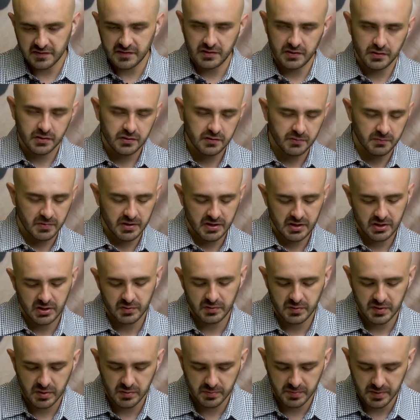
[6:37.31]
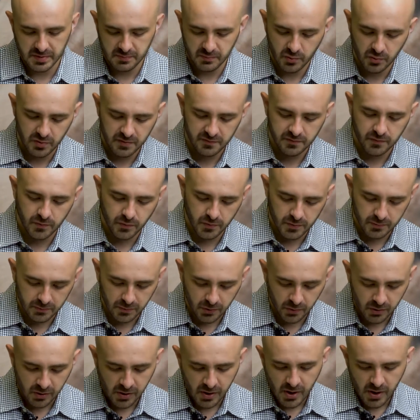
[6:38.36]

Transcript: steel to make it a little bit more affordable,